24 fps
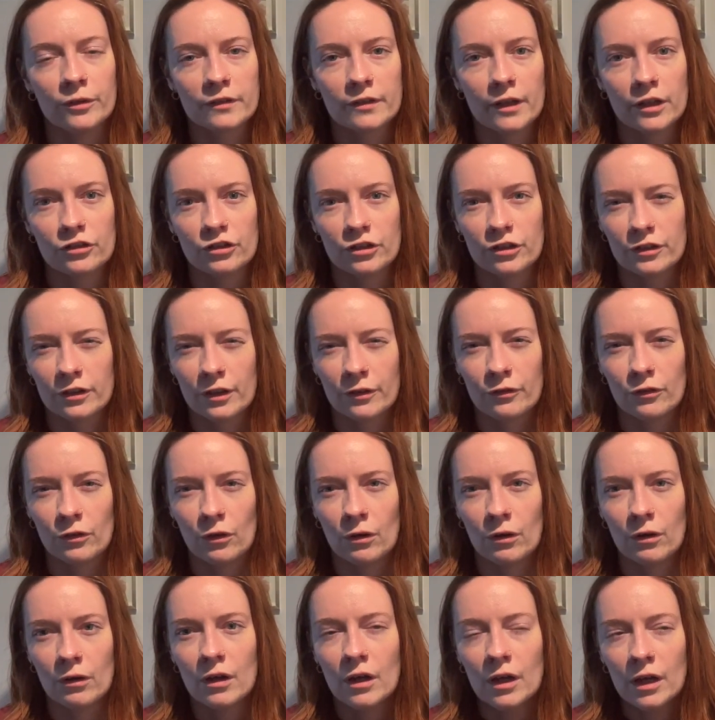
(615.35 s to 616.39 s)
it's actually because I've
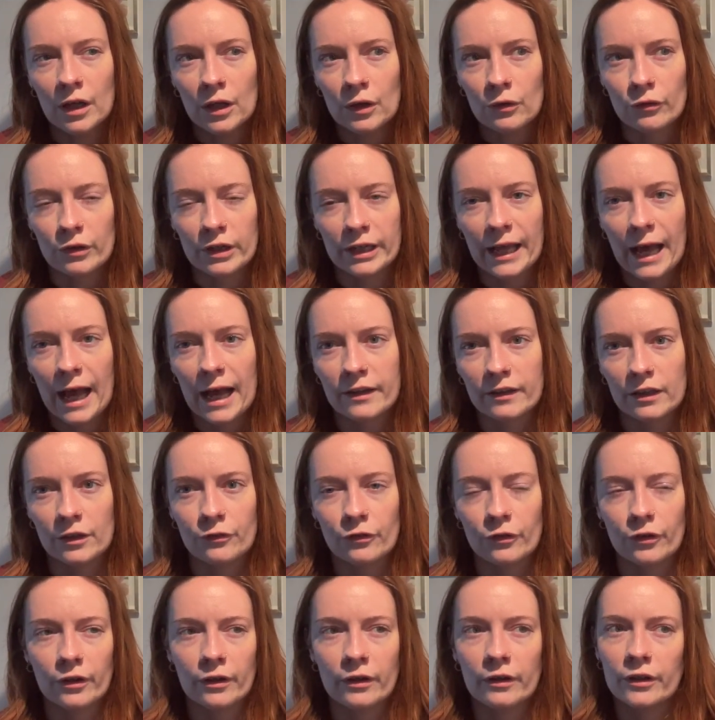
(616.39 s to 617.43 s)
not really had
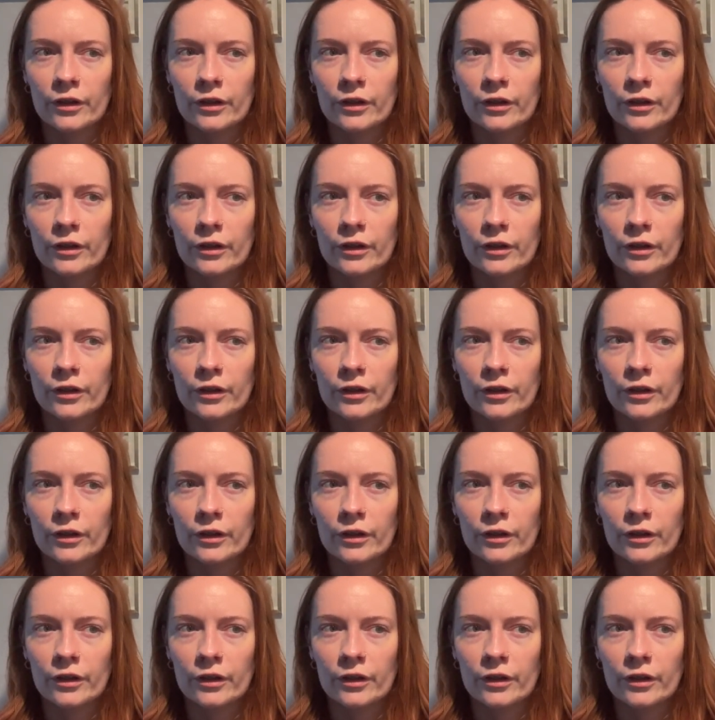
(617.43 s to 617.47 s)
either,